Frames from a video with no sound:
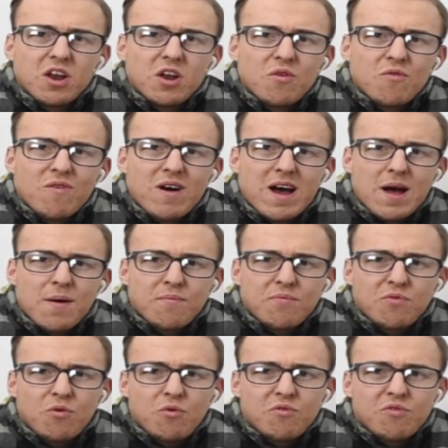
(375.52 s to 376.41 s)
going to rap,
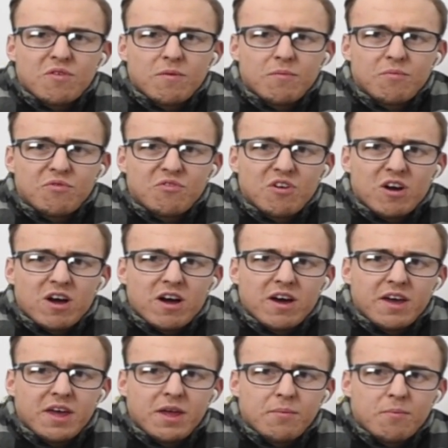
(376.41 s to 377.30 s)
do some
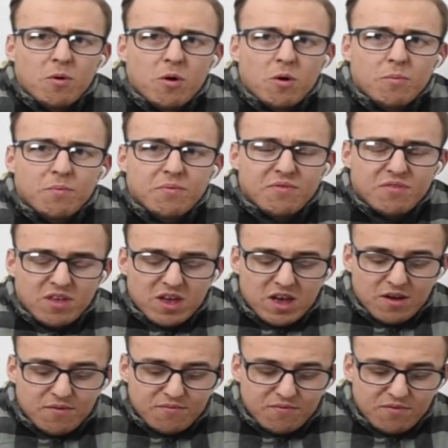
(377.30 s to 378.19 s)
chai pop
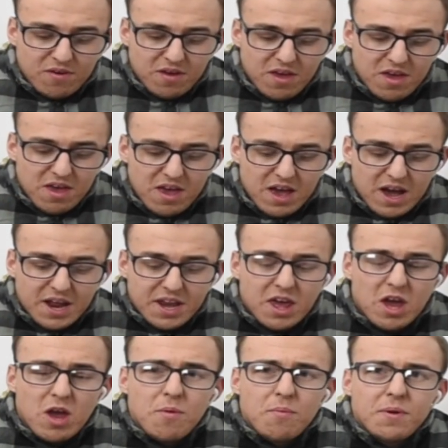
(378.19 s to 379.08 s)
stuff.
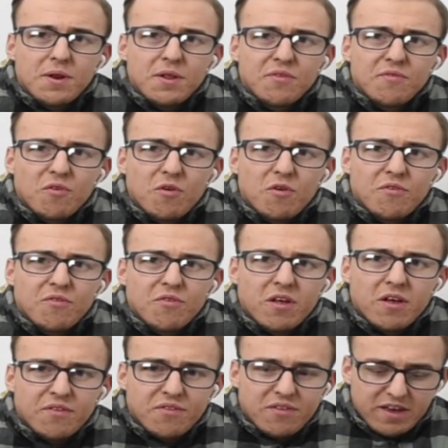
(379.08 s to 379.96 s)
And he opened his voice
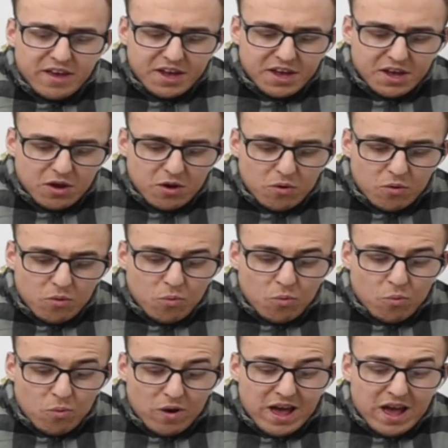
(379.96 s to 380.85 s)
and I was like,
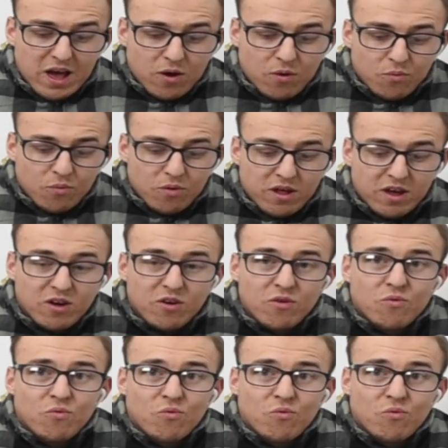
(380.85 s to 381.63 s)
wow, like